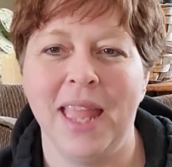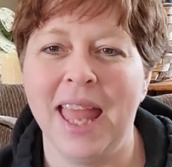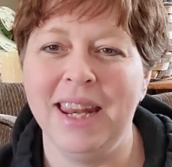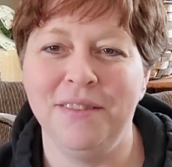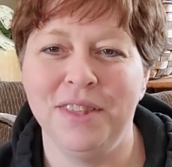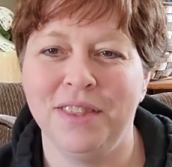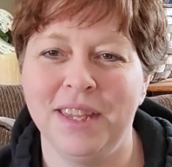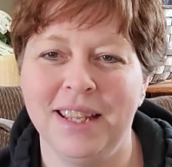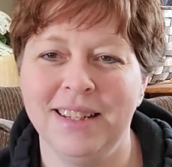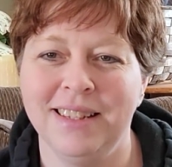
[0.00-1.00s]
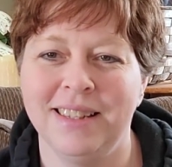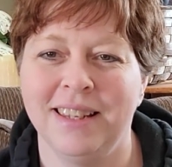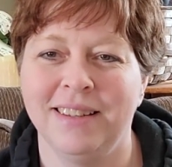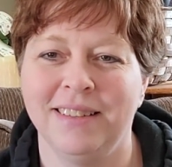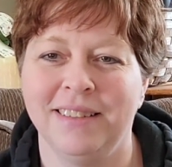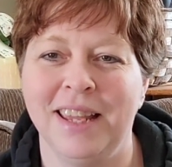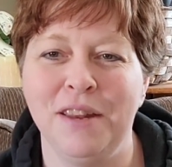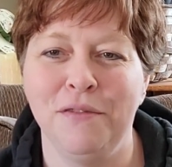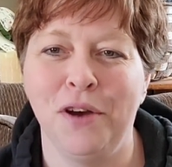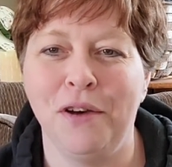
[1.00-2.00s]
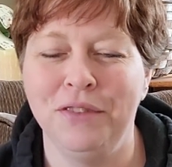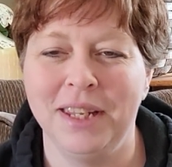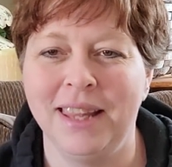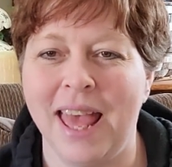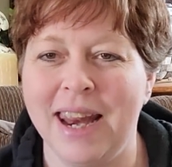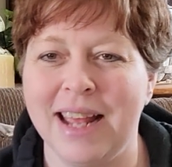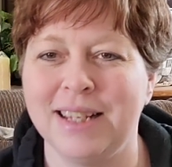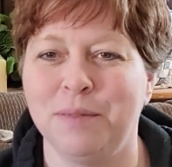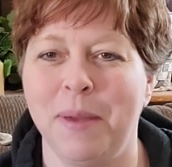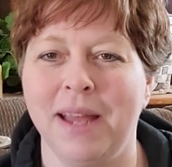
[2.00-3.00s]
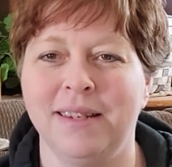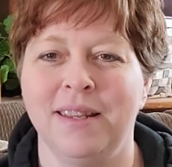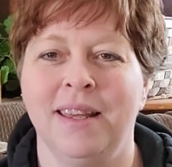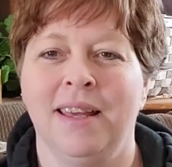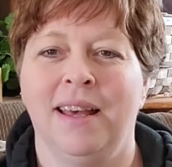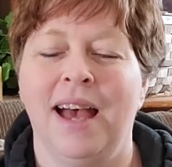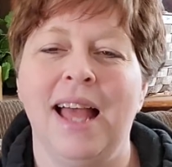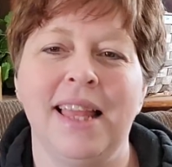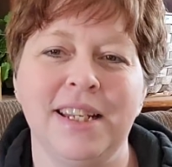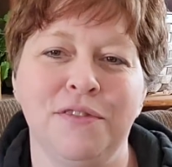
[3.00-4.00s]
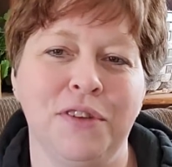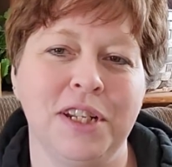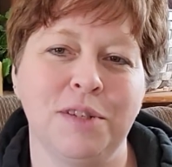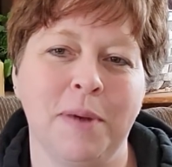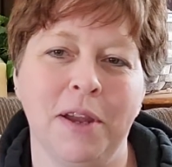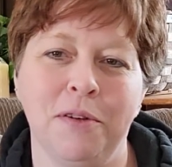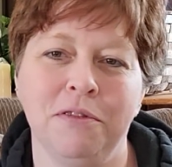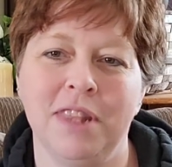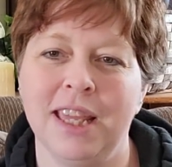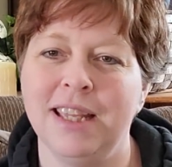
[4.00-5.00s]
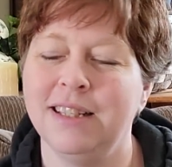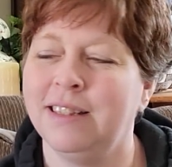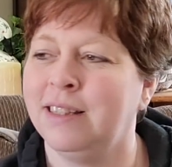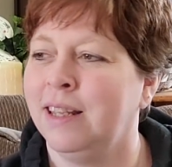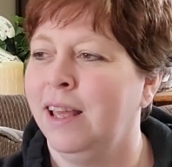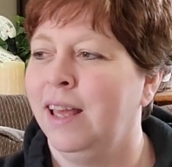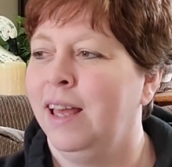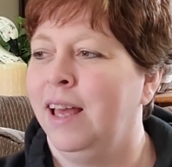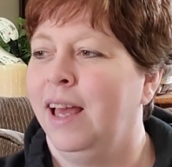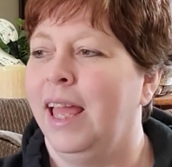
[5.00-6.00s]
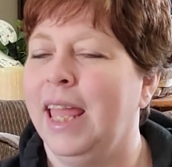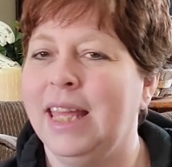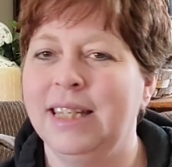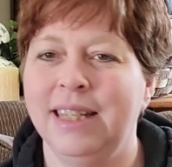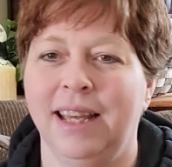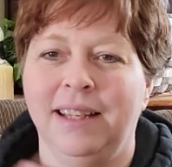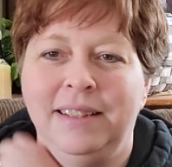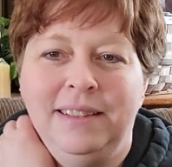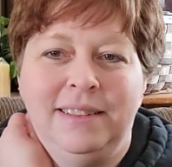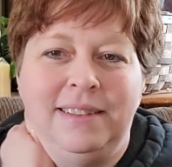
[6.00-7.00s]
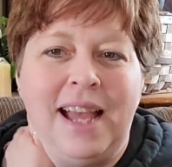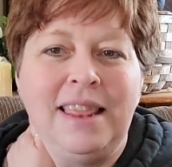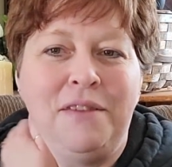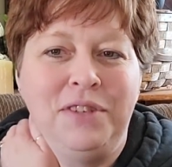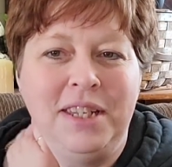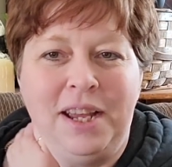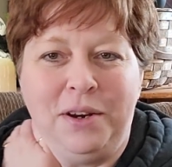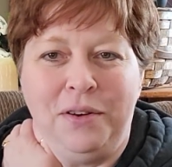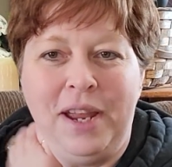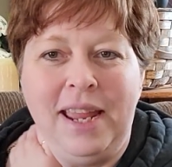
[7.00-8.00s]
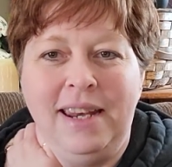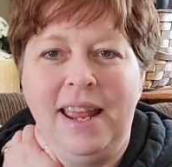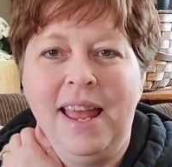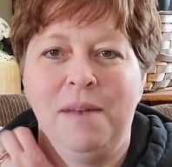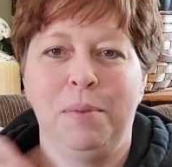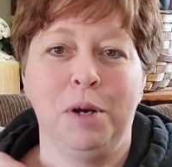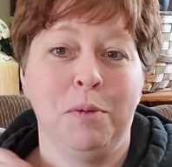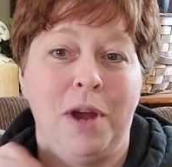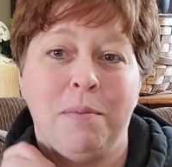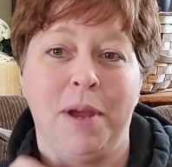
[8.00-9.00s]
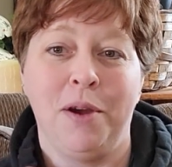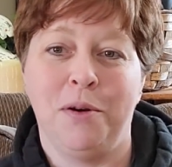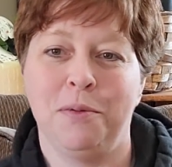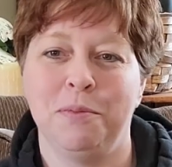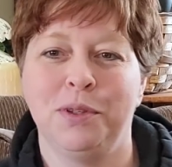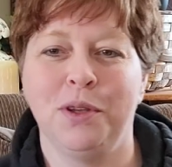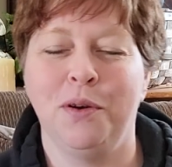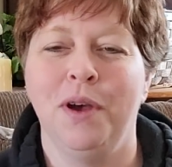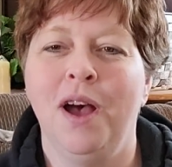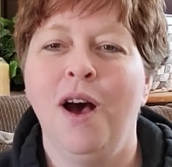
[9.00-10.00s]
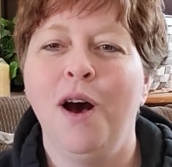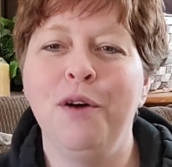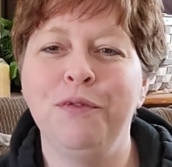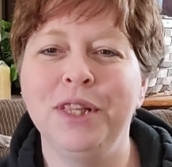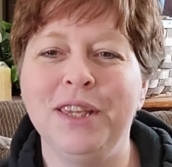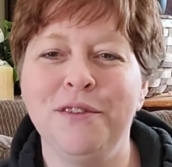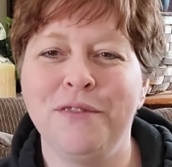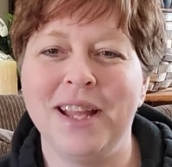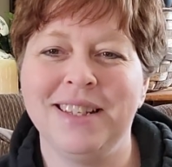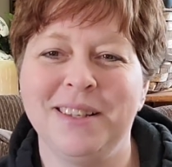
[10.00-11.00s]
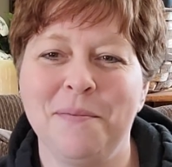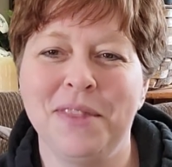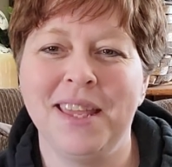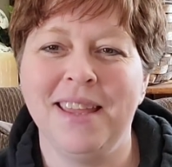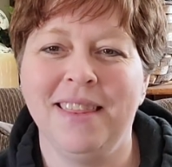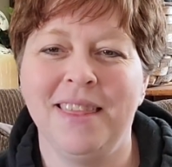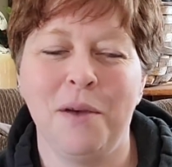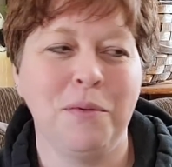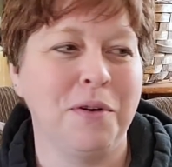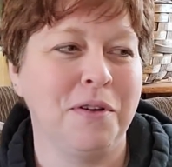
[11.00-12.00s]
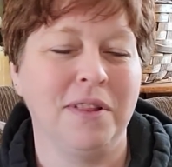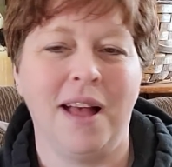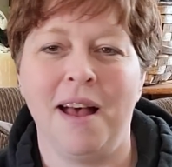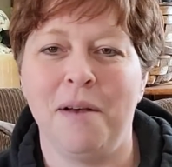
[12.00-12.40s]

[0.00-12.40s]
any of the things involved in that aspect. I like to finish my own things, and I love to decorate and put them around my home. So hopefully you'll find something that will